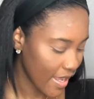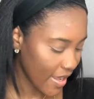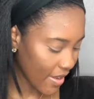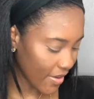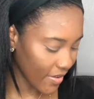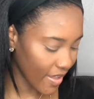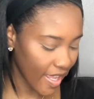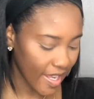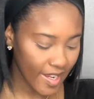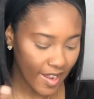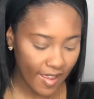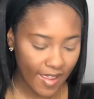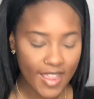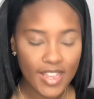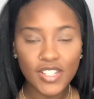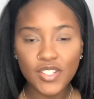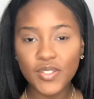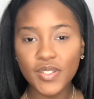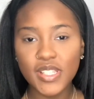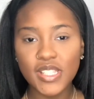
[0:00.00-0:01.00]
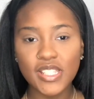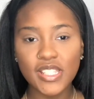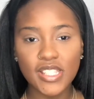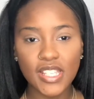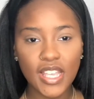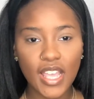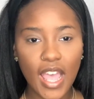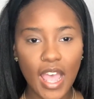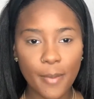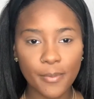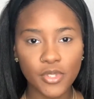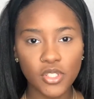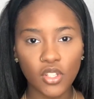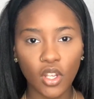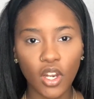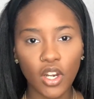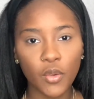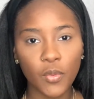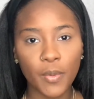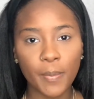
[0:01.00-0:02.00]
Okay, now as you can see, I'm
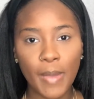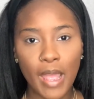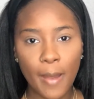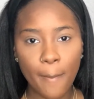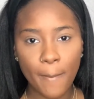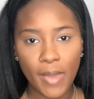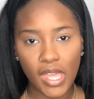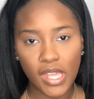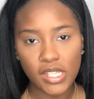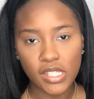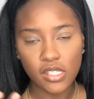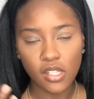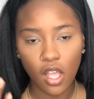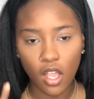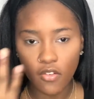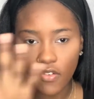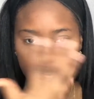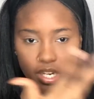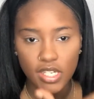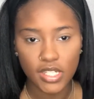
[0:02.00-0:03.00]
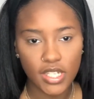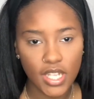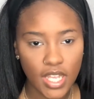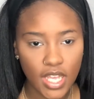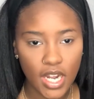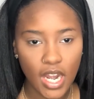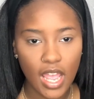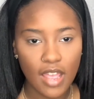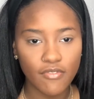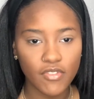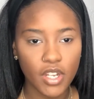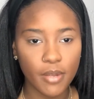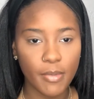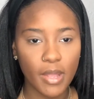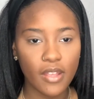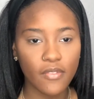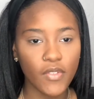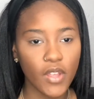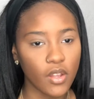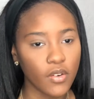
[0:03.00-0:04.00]
started with my base already done. I've done
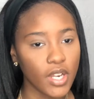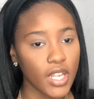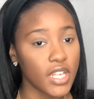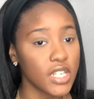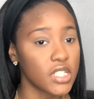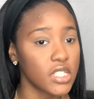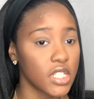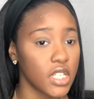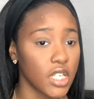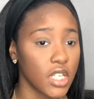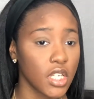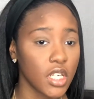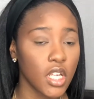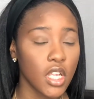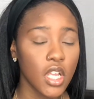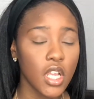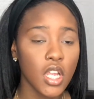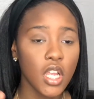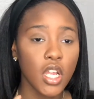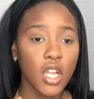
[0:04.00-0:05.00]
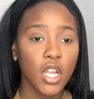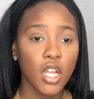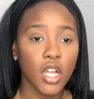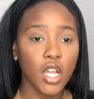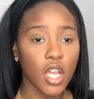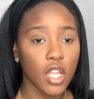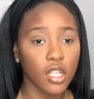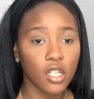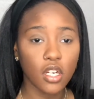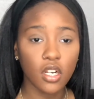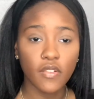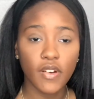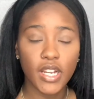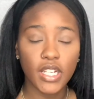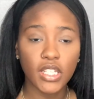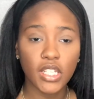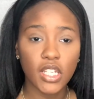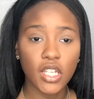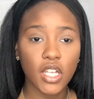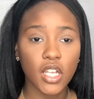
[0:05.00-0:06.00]
my foundation, color
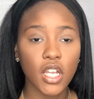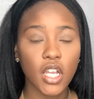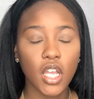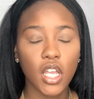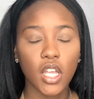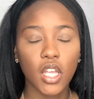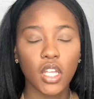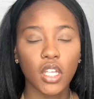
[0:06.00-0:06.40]
correcting,